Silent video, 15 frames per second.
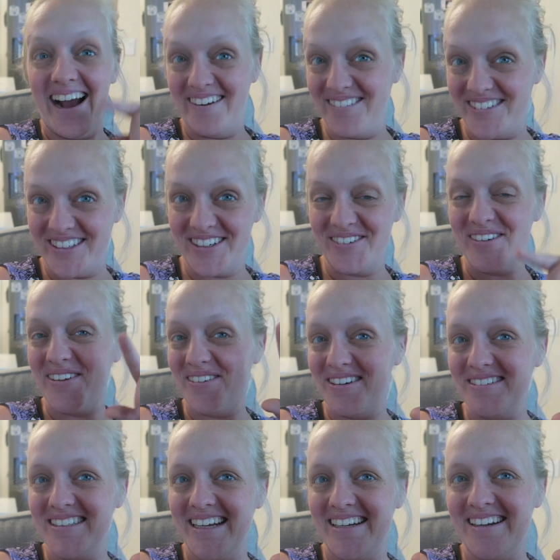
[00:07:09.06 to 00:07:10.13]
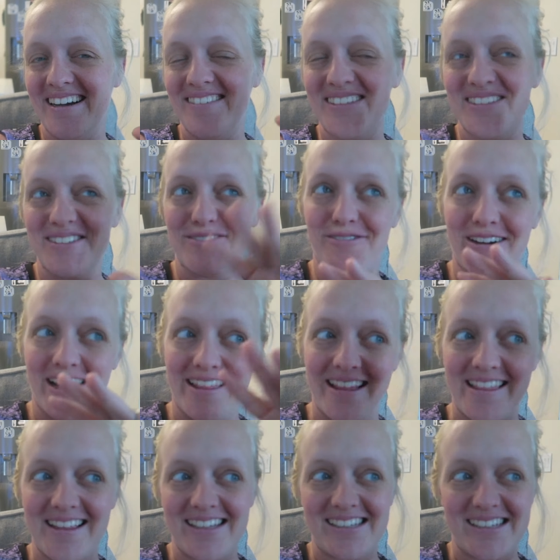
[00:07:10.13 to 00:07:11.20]
after we would have signed off. So it's funny
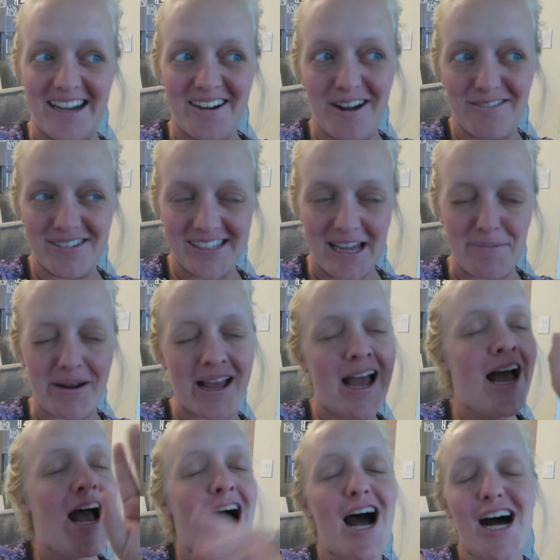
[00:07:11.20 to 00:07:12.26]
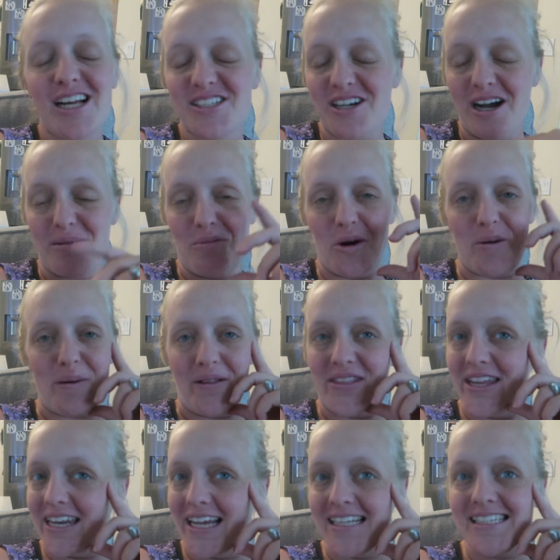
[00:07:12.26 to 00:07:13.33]
that this sign off is happening. I'll talk more
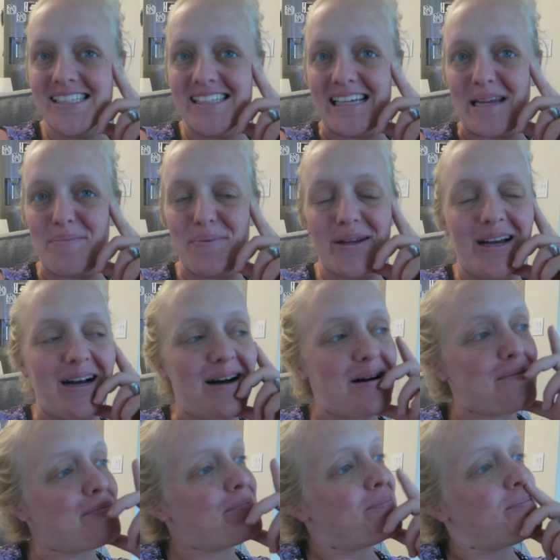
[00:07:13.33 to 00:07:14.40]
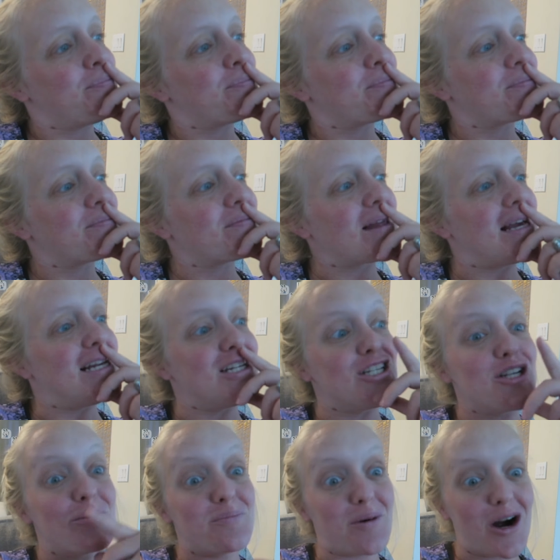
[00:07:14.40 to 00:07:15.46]
about the night's sleep um,
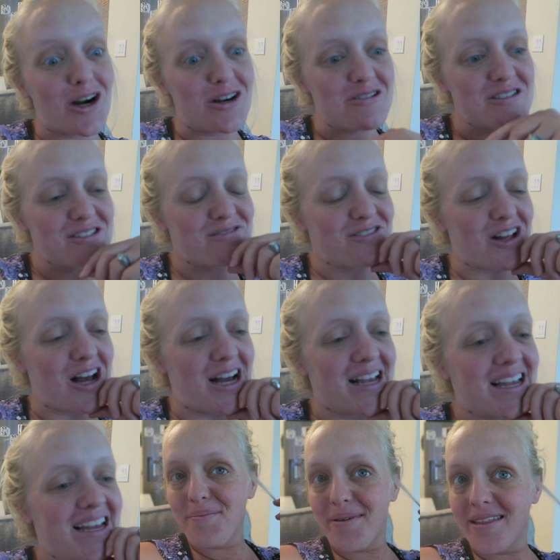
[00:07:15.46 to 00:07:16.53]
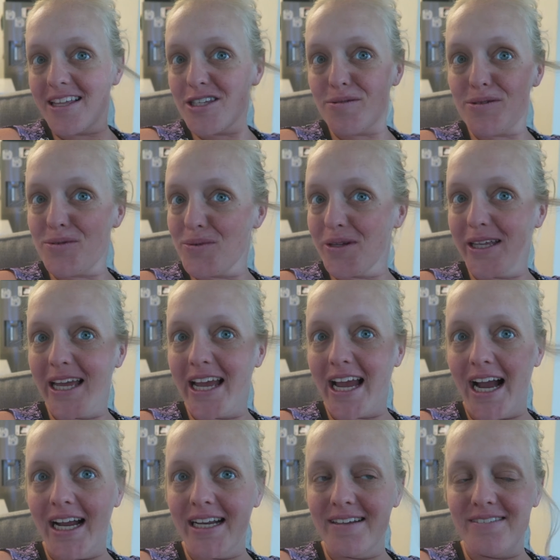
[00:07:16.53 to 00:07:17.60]
in tomorrow's vlog. But this was really
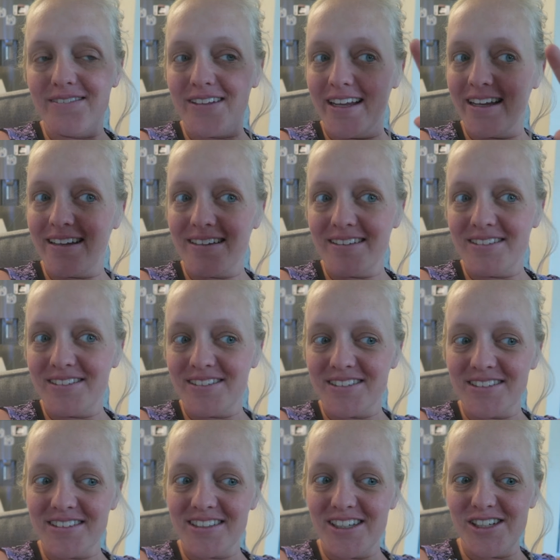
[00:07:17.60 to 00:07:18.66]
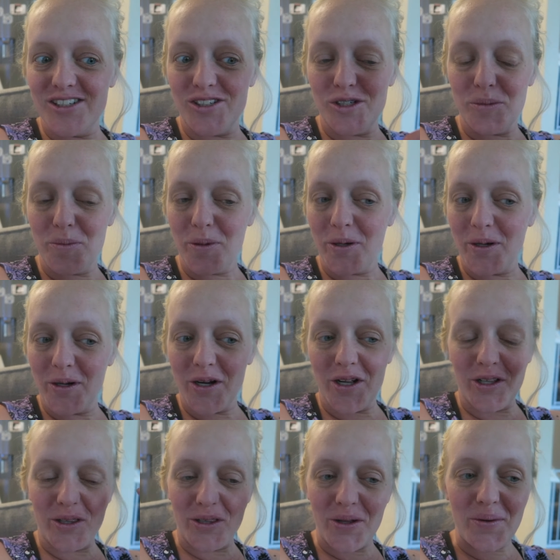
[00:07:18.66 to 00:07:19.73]
kind of like a
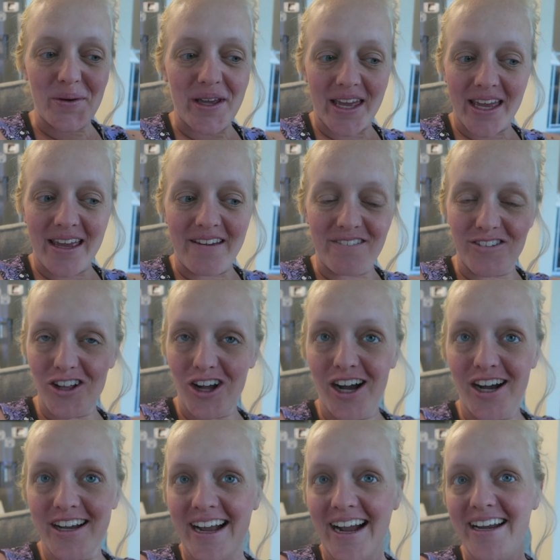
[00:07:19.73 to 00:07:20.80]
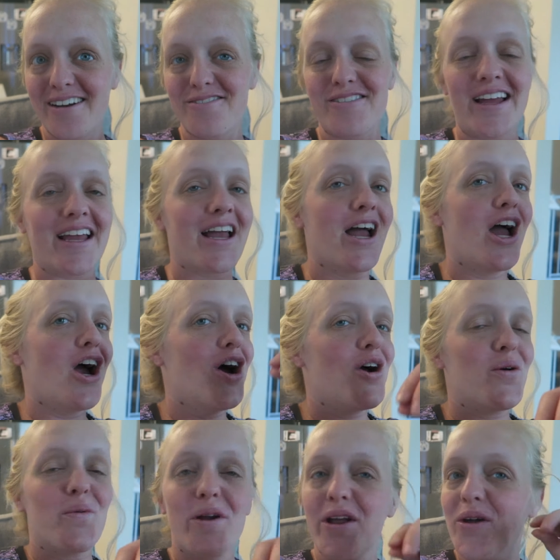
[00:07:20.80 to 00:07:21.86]
super low-key vlog, kind of like
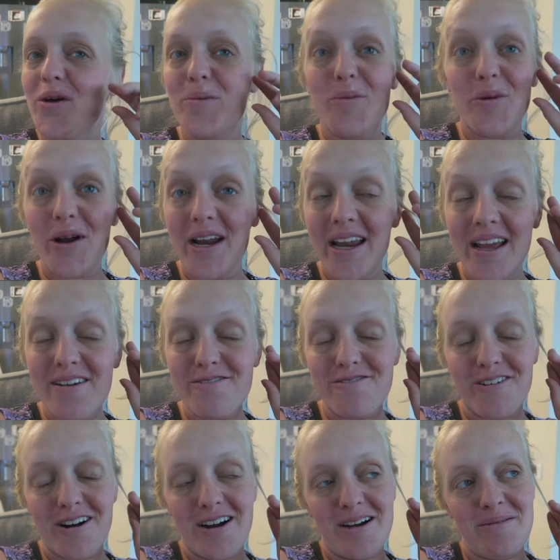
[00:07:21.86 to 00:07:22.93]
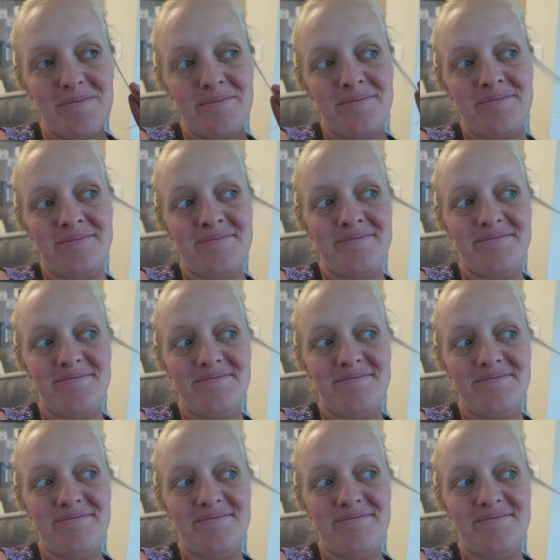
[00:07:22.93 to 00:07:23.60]
recuperating from